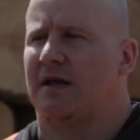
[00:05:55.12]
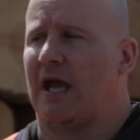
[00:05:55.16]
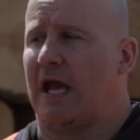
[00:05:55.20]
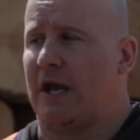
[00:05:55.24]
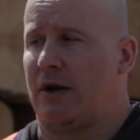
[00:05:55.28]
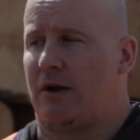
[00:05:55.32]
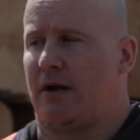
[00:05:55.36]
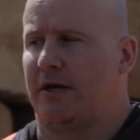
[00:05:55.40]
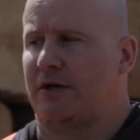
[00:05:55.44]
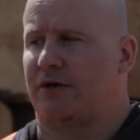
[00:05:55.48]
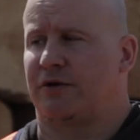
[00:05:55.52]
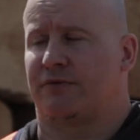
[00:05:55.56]

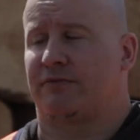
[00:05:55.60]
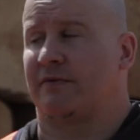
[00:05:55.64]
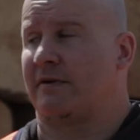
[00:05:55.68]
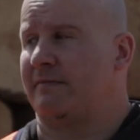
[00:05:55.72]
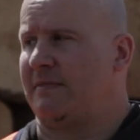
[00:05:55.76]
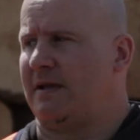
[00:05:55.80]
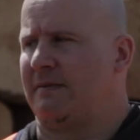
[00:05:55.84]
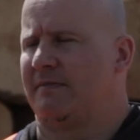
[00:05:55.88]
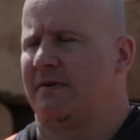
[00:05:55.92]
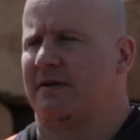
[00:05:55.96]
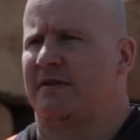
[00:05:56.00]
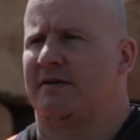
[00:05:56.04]
and I could
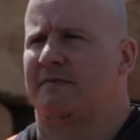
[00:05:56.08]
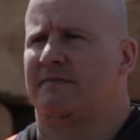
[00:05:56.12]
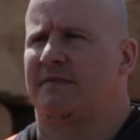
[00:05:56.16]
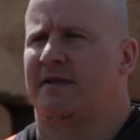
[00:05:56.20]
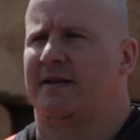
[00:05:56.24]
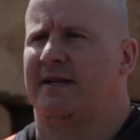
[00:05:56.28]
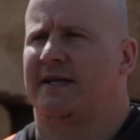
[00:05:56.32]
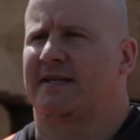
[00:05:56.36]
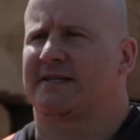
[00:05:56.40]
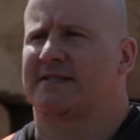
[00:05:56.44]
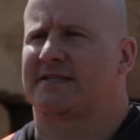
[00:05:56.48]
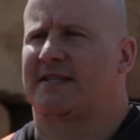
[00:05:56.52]
remember them
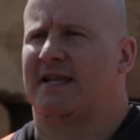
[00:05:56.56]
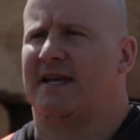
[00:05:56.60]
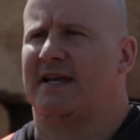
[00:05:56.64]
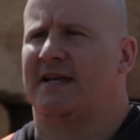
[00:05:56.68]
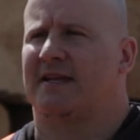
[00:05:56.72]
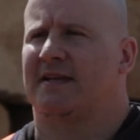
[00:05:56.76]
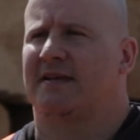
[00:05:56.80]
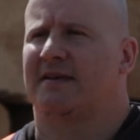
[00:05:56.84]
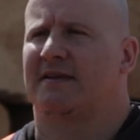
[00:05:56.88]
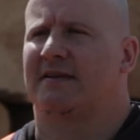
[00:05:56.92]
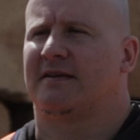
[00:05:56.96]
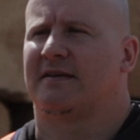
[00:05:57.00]
the next
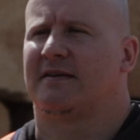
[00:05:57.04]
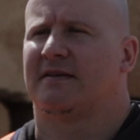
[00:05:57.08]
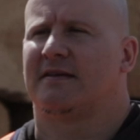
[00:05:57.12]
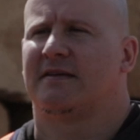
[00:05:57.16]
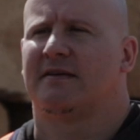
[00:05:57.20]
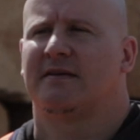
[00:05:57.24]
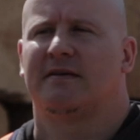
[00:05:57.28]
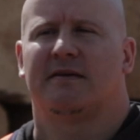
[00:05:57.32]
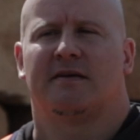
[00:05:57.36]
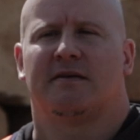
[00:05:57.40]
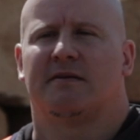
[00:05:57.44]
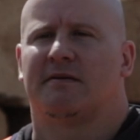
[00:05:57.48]
day.
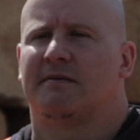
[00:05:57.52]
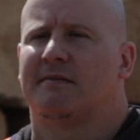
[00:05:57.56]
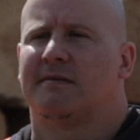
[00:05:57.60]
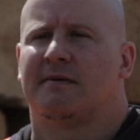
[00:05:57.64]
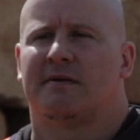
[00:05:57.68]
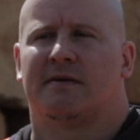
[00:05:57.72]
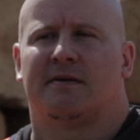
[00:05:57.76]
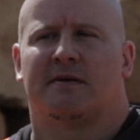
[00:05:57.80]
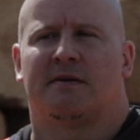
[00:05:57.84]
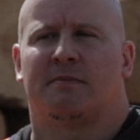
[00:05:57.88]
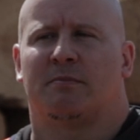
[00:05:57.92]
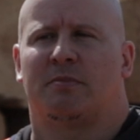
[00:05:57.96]

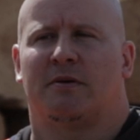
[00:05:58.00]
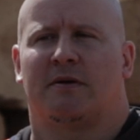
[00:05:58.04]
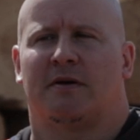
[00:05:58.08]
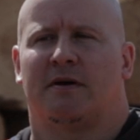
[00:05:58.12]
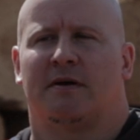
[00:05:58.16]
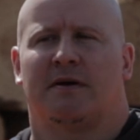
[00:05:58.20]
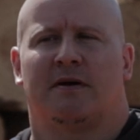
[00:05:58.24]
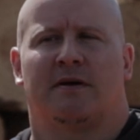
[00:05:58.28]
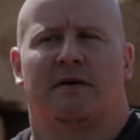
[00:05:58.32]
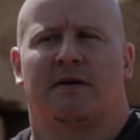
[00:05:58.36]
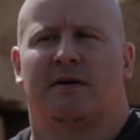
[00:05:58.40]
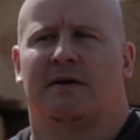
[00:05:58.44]

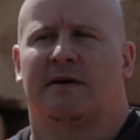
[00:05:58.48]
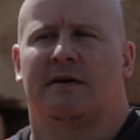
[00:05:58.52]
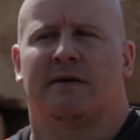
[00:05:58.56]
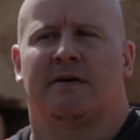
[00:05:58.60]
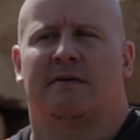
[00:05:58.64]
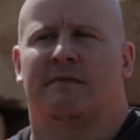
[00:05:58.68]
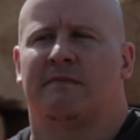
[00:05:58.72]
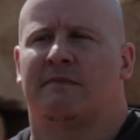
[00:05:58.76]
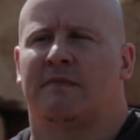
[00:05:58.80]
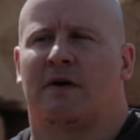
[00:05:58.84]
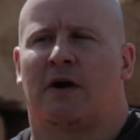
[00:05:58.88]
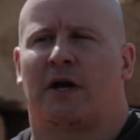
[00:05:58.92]
But
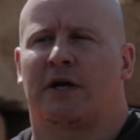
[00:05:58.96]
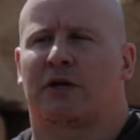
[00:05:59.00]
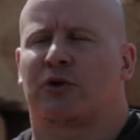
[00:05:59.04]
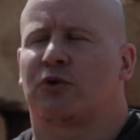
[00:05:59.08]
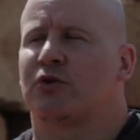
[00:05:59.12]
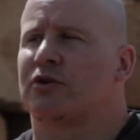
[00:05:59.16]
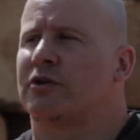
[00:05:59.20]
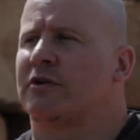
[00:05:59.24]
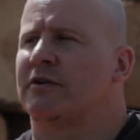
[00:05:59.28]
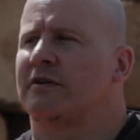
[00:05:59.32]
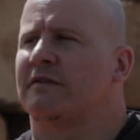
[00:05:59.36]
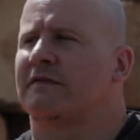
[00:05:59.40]
I
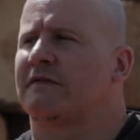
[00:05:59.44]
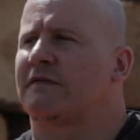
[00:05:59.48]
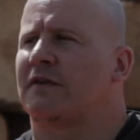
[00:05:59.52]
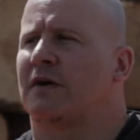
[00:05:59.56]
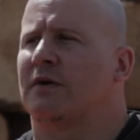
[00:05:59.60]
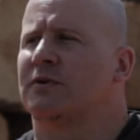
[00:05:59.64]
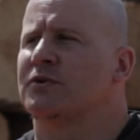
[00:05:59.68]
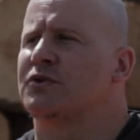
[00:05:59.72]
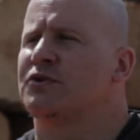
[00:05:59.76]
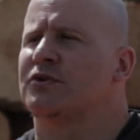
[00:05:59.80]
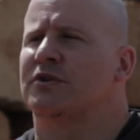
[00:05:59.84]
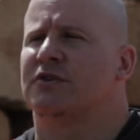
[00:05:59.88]
couldn't have
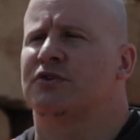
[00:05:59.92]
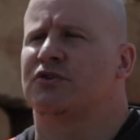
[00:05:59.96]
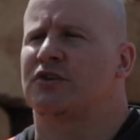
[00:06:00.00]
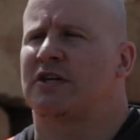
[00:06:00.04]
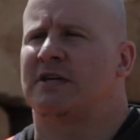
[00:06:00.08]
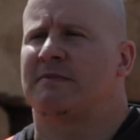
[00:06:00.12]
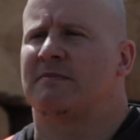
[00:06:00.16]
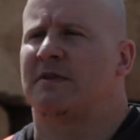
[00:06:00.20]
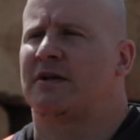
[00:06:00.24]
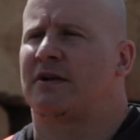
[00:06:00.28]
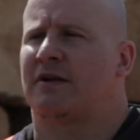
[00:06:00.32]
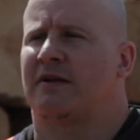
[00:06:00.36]
told you a
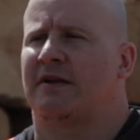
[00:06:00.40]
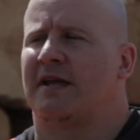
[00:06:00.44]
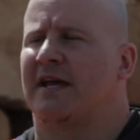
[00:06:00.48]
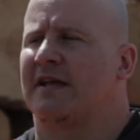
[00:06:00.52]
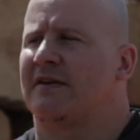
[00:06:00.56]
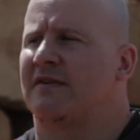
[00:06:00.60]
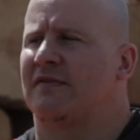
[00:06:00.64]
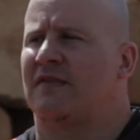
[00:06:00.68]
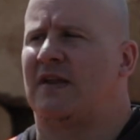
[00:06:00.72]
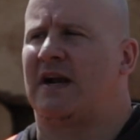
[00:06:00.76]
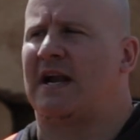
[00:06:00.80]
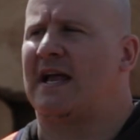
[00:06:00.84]
dream that I'd
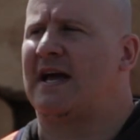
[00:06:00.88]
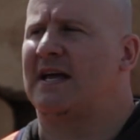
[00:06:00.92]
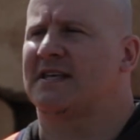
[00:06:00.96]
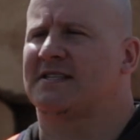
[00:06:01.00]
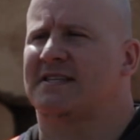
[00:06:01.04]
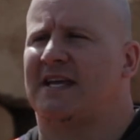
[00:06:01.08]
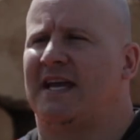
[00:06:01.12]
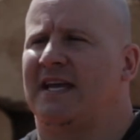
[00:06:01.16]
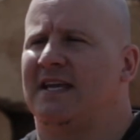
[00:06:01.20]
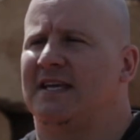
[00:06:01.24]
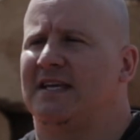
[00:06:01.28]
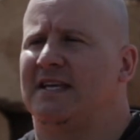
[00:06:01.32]
had in the
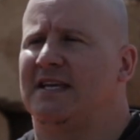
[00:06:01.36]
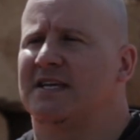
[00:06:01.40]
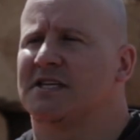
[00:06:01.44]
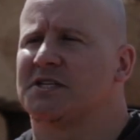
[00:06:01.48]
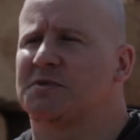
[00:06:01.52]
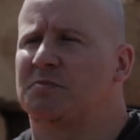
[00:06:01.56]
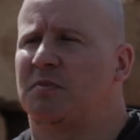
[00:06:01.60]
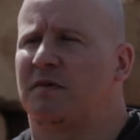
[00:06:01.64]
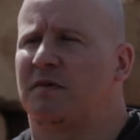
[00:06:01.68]
last 8 years